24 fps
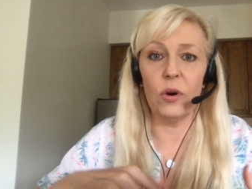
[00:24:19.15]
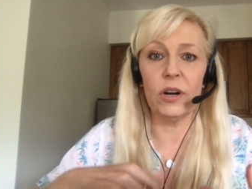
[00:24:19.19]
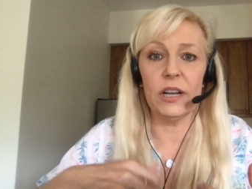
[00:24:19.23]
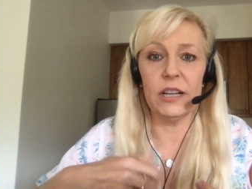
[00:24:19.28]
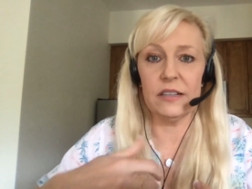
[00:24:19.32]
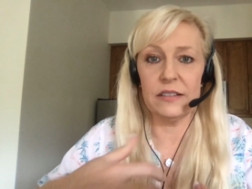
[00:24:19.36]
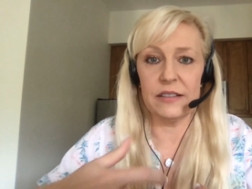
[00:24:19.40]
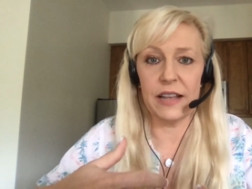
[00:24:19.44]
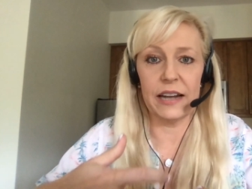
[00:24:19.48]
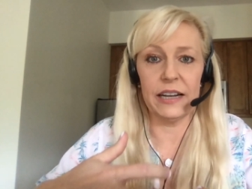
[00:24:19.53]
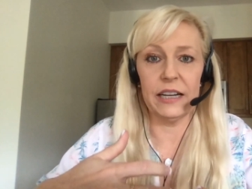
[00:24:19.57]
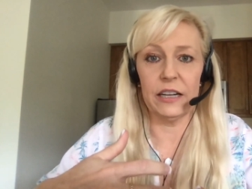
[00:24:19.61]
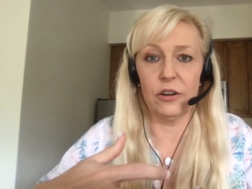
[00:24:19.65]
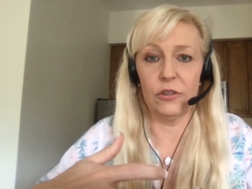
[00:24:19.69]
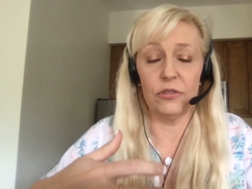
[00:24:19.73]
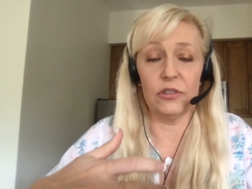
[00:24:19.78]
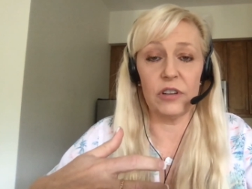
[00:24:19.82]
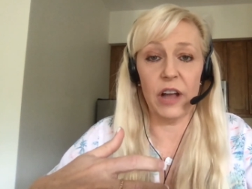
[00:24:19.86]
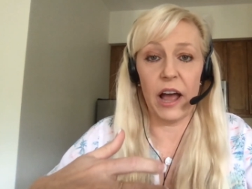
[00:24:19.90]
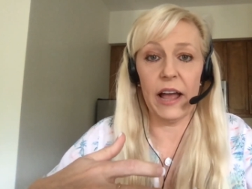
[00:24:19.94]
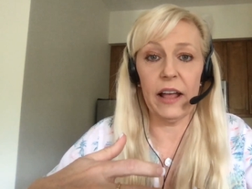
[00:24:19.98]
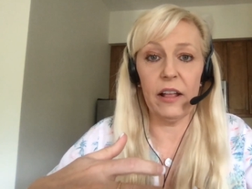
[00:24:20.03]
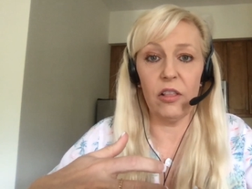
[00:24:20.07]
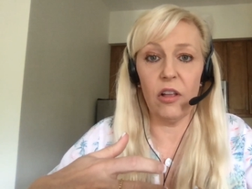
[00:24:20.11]
What is that
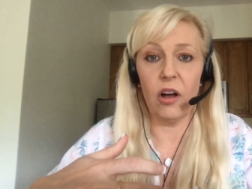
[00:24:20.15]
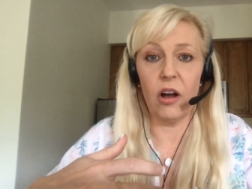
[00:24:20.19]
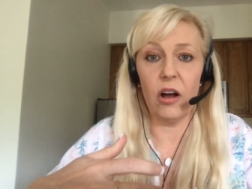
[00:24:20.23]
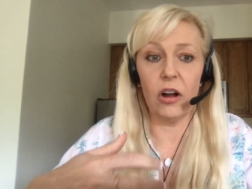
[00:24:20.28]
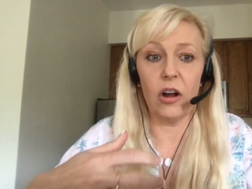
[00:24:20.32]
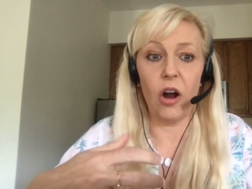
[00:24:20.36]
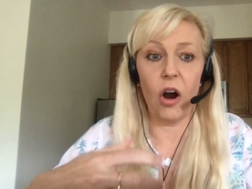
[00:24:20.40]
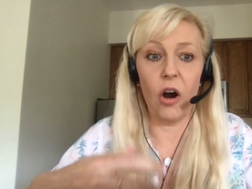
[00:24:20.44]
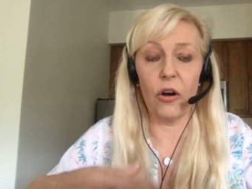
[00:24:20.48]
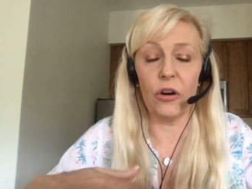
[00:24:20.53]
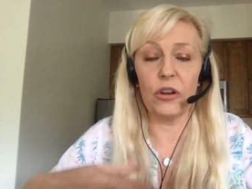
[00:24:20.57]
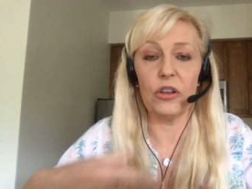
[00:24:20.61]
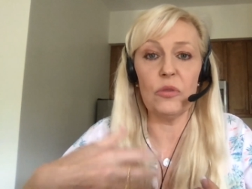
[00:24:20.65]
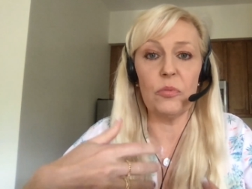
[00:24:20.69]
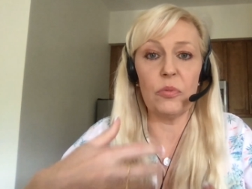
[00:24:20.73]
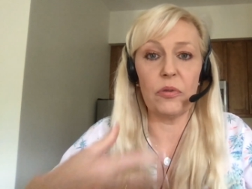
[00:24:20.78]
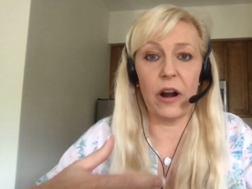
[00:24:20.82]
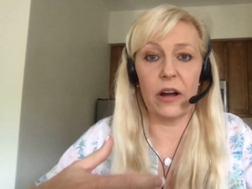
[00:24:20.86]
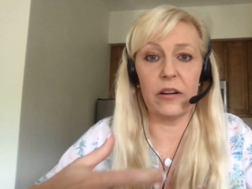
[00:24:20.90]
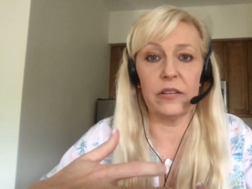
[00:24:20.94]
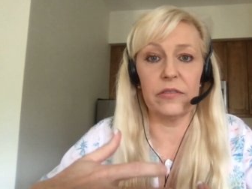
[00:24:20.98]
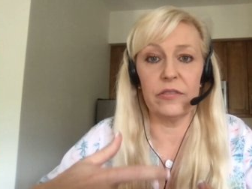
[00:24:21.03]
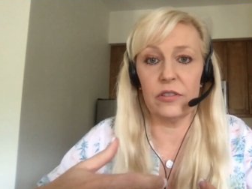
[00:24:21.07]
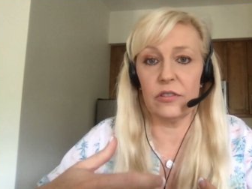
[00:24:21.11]
inner dialogue? Are you
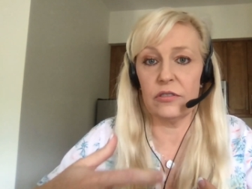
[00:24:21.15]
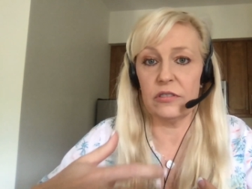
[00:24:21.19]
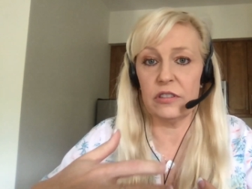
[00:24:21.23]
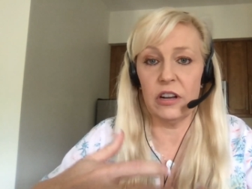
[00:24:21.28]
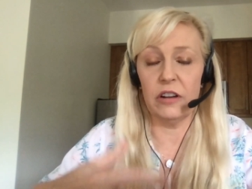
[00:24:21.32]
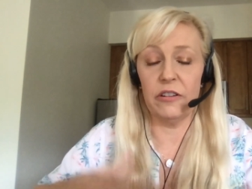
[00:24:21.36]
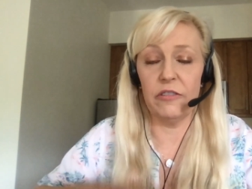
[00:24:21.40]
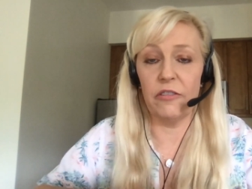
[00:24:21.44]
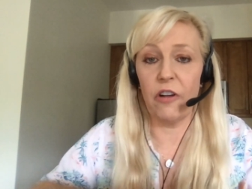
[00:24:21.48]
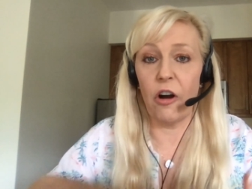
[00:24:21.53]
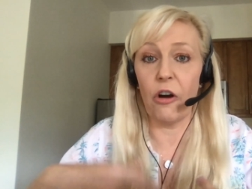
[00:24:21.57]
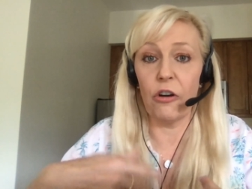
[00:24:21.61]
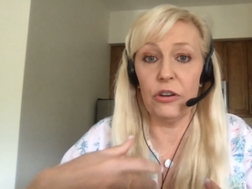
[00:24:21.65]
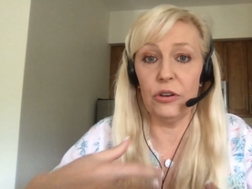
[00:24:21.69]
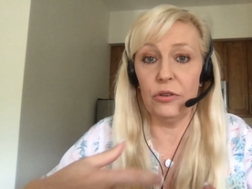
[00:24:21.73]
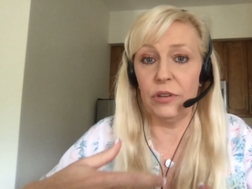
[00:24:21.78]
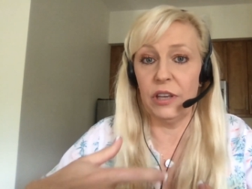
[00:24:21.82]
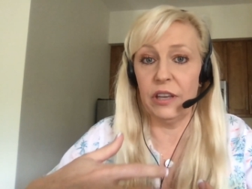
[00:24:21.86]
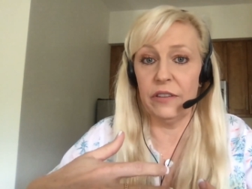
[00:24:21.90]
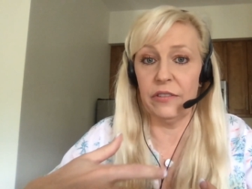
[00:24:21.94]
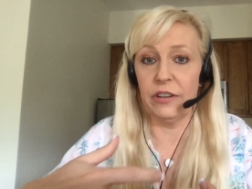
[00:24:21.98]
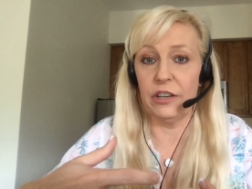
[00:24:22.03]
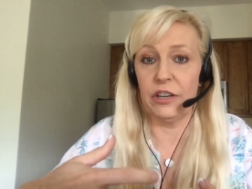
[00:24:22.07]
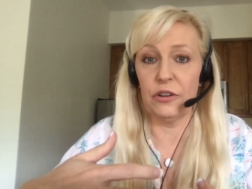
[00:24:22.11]
proud of yourself? Are
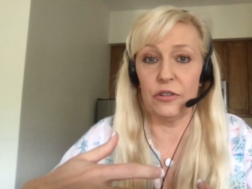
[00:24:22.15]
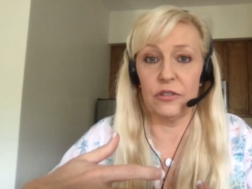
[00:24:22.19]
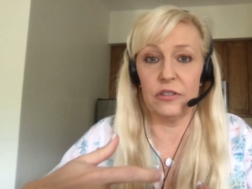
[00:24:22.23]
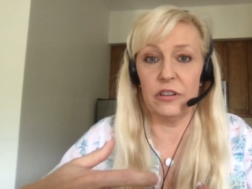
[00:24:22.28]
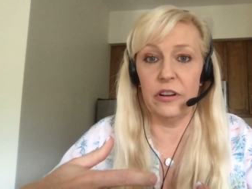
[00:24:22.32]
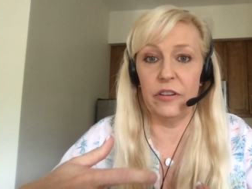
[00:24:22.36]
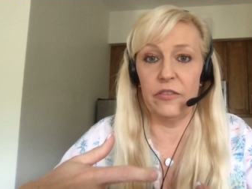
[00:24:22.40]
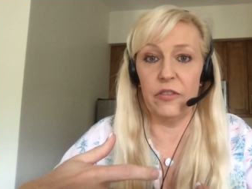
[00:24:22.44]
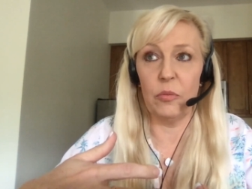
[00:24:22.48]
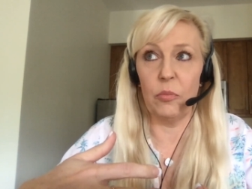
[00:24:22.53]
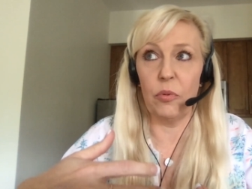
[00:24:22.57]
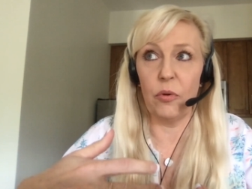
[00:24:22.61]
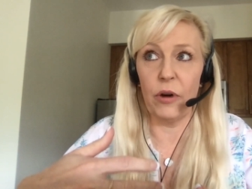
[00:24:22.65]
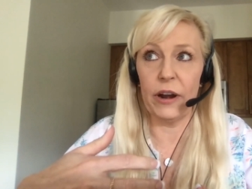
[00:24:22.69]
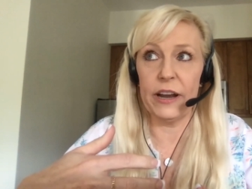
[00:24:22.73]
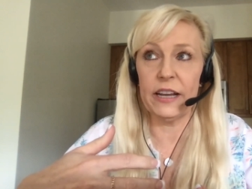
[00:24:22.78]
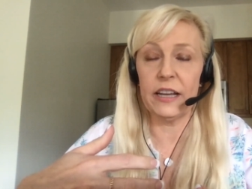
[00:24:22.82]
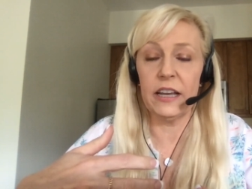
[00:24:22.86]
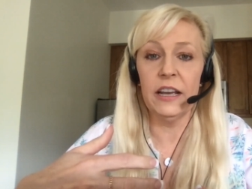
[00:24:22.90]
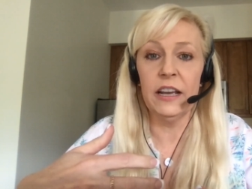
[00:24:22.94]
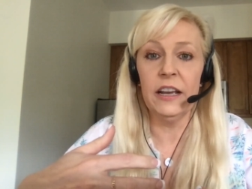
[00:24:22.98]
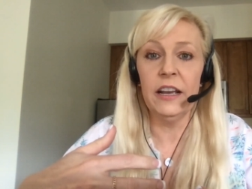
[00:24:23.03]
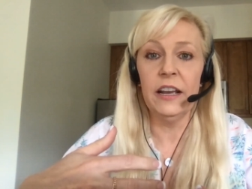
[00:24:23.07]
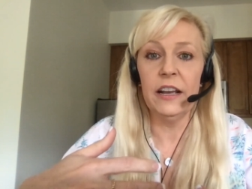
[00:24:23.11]
you giving yourself a
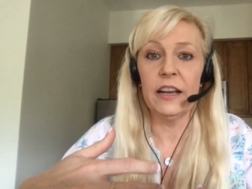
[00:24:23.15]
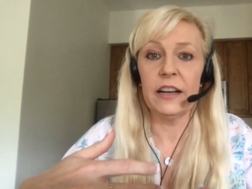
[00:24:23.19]
break?